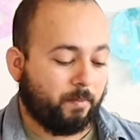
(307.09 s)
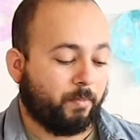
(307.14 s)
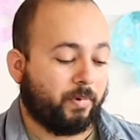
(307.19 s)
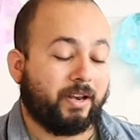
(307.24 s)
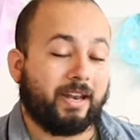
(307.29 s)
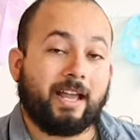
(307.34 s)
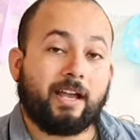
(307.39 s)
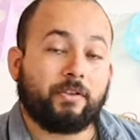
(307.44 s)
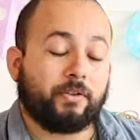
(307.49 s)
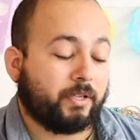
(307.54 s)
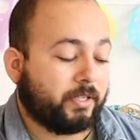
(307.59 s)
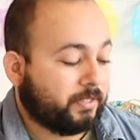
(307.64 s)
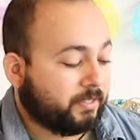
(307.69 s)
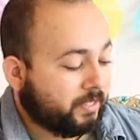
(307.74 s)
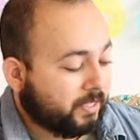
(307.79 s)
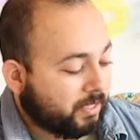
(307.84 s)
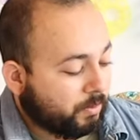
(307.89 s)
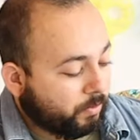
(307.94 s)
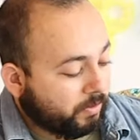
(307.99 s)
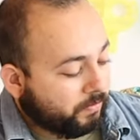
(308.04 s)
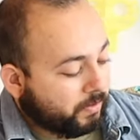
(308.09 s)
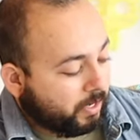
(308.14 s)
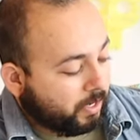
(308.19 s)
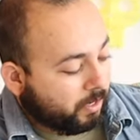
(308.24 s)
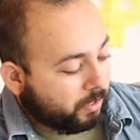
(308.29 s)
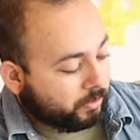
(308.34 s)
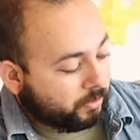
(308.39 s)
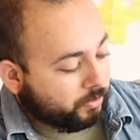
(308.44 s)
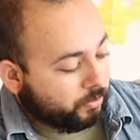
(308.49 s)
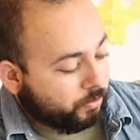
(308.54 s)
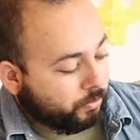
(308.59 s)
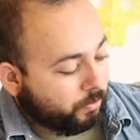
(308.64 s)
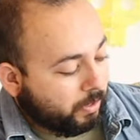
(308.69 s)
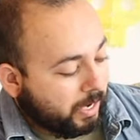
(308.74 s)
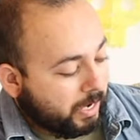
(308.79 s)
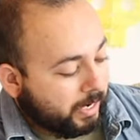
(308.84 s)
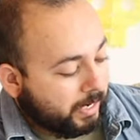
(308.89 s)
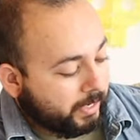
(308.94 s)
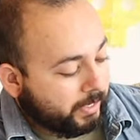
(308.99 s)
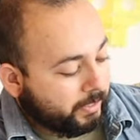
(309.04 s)
But now you can see that we've got our two
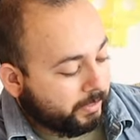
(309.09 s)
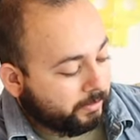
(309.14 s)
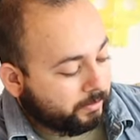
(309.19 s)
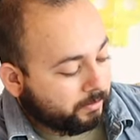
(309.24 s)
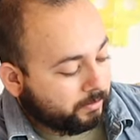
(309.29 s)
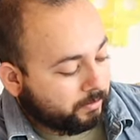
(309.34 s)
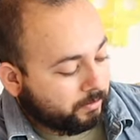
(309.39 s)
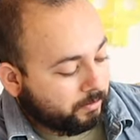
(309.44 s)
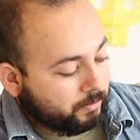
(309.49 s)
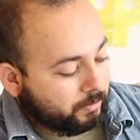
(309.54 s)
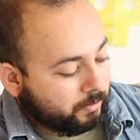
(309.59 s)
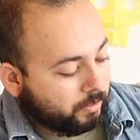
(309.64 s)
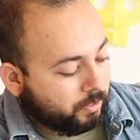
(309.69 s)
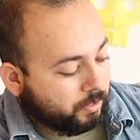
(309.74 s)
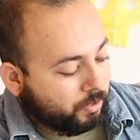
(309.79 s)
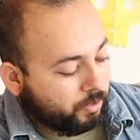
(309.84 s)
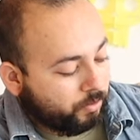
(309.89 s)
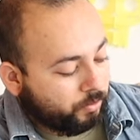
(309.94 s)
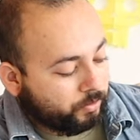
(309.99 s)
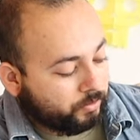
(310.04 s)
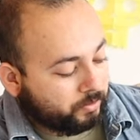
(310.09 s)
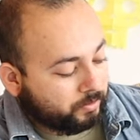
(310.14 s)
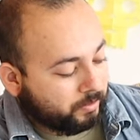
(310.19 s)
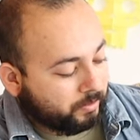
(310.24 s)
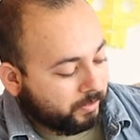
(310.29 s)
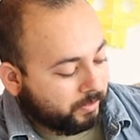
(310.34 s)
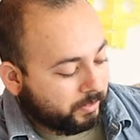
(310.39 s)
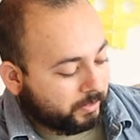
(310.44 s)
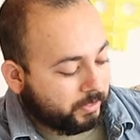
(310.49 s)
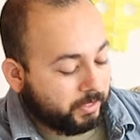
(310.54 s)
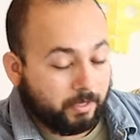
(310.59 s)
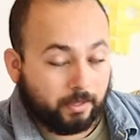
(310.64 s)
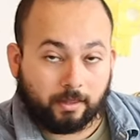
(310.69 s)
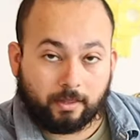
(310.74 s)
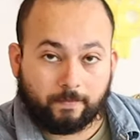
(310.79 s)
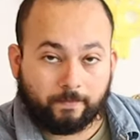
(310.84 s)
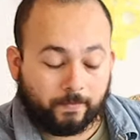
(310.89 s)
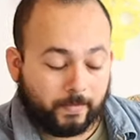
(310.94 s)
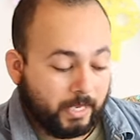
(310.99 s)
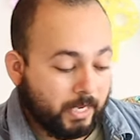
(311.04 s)
eyes, the nose, the
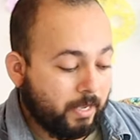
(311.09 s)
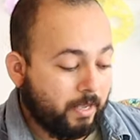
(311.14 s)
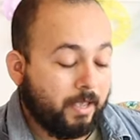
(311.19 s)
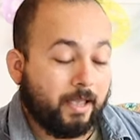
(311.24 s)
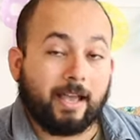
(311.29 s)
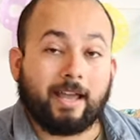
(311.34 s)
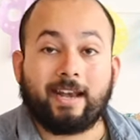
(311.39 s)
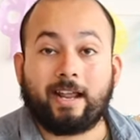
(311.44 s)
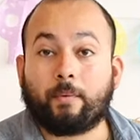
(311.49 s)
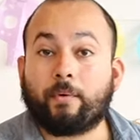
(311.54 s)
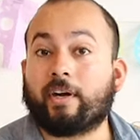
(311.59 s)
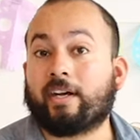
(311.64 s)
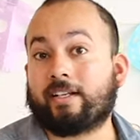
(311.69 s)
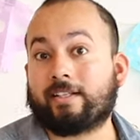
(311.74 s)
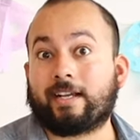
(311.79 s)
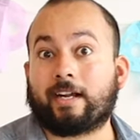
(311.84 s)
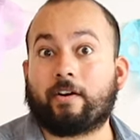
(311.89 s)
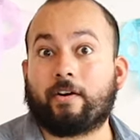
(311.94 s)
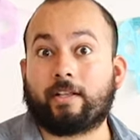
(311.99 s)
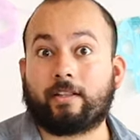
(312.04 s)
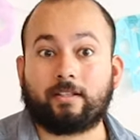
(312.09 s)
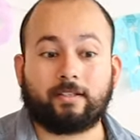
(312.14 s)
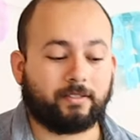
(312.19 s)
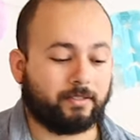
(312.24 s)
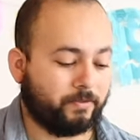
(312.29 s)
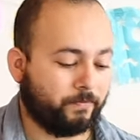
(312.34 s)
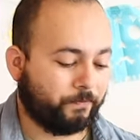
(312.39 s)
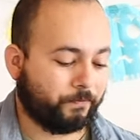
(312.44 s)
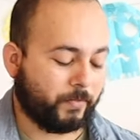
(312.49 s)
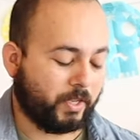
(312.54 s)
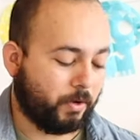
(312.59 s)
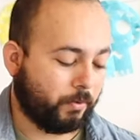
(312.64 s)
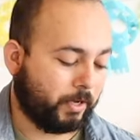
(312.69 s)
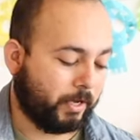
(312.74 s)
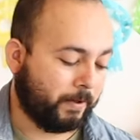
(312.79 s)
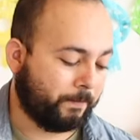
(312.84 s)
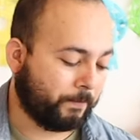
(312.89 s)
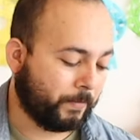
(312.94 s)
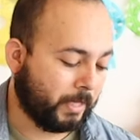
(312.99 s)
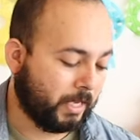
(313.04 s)
teeth. And now we're going to decorate this,
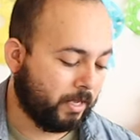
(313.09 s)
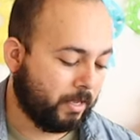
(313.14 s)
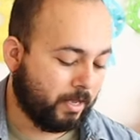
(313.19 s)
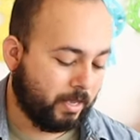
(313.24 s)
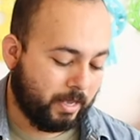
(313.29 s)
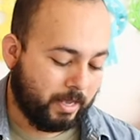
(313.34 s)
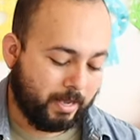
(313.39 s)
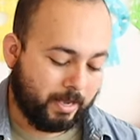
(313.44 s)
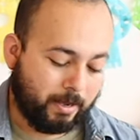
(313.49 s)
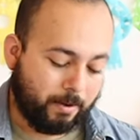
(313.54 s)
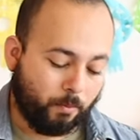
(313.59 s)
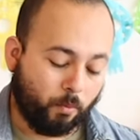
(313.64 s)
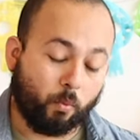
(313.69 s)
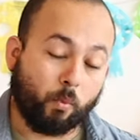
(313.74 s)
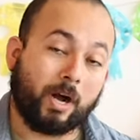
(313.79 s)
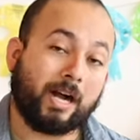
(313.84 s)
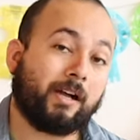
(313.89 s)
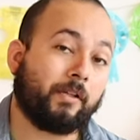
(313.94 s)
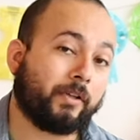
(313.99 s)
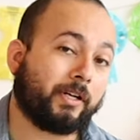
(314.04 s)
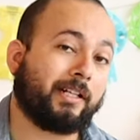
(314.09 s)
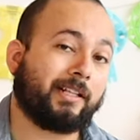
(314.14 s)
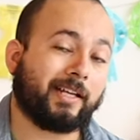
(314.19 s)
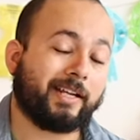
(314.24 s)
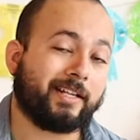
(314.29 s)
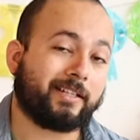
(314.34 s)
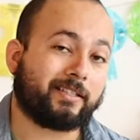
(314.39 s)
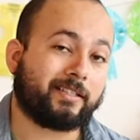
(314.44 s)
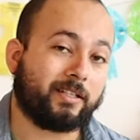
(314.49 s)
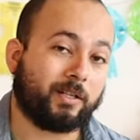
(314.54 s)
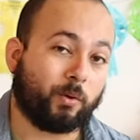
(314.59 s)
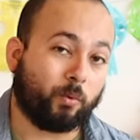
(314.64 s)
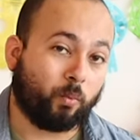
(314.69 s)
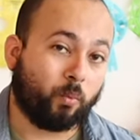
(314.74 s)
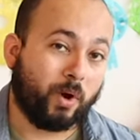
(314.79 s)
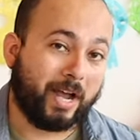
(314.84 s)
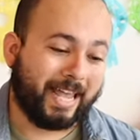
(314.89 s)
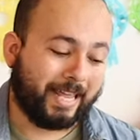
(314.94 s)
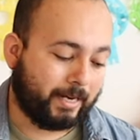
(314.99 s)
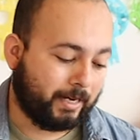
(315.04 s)
okay? While the clay is still
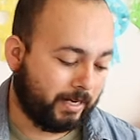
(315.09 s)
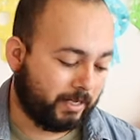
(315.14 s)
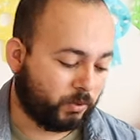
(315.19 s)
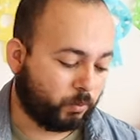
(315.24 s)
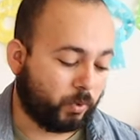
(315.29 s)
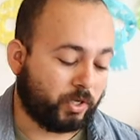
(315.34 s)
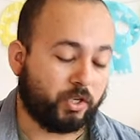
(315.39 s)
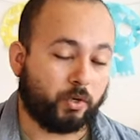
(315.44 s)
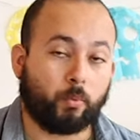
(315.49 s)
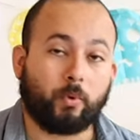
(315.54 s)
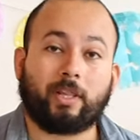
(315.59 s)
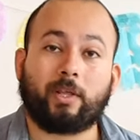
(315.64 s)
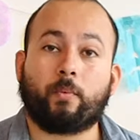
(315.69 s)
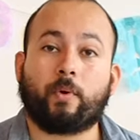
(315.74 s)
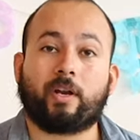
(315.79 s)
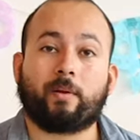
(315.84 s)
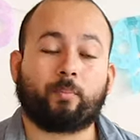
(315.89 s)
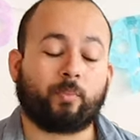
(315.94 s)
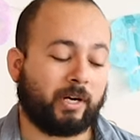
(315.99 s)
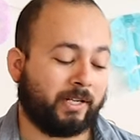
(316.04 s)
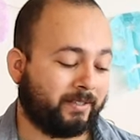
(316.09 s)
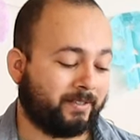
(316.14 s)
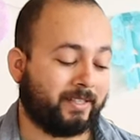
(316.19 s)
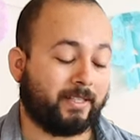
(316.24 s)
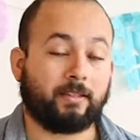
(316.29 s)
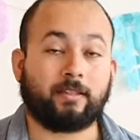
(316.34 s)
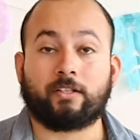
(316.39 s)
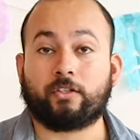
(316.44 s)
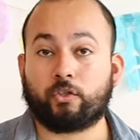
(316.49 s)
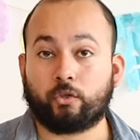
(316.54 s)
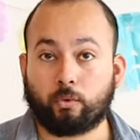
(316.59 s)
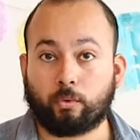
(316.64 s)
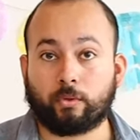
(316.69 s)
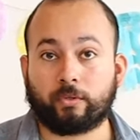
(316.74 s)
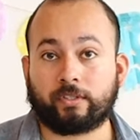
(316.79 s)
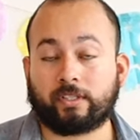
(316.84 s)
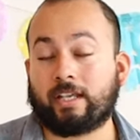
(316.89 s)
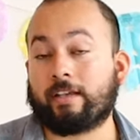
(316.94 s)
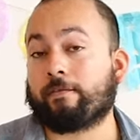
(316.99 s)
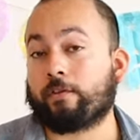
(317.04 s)
wet is when you really want to press in the
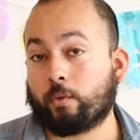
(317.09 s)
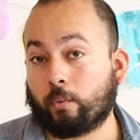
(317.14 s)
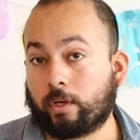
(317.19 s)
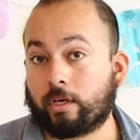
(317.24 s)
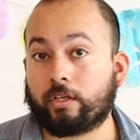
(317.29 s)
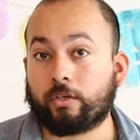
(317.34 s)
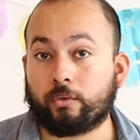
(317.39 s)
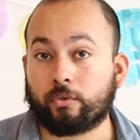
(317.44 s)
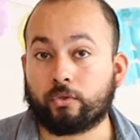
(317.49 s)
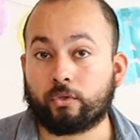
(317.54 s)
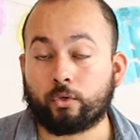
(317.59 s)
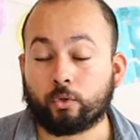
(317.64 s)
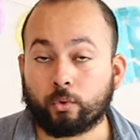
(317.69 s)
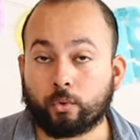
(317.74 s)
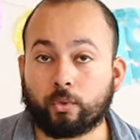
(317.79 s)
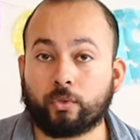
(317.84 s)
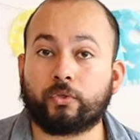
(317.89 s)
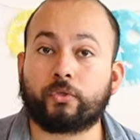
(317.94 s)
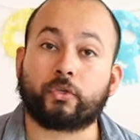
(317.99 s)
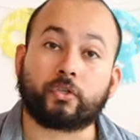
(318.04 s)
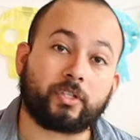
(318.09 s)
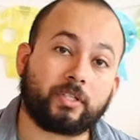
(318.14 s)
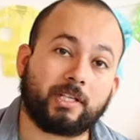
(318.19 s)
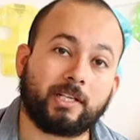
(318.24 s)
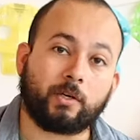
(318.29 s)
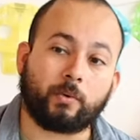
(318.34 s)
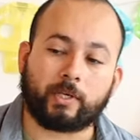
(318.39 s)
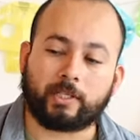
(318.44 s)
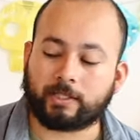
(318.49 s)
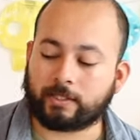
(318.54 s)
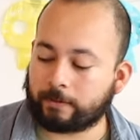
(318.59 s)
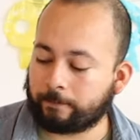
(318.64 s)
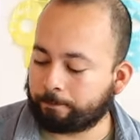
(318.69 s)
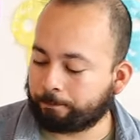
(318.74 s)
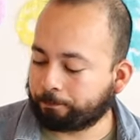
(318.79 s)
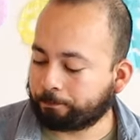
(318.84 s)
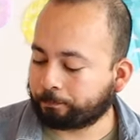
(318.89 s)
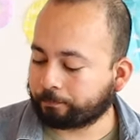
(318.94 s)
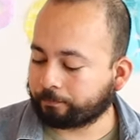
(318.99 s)
jewels, if you want to use jewels or sequins.